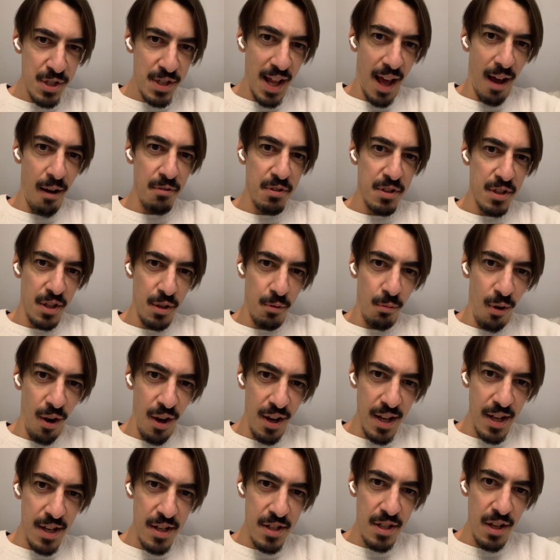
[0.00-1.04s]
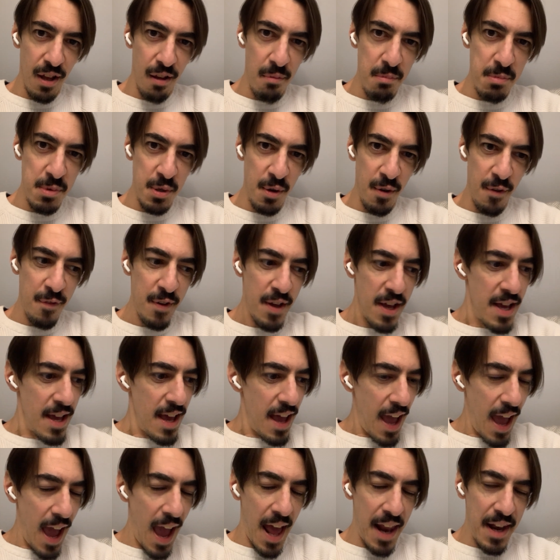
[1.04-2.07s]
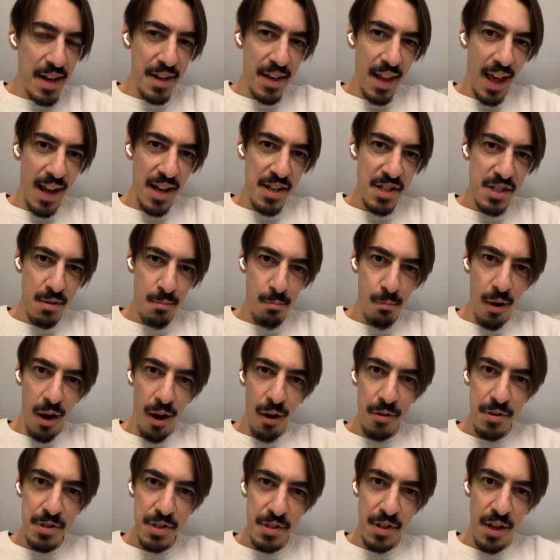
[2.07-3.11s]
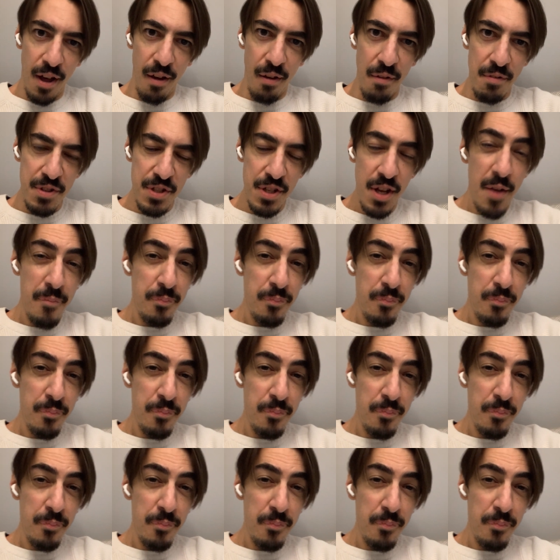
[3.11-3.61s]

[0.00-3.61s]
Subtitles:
out to the right in terms of end dates and milestones.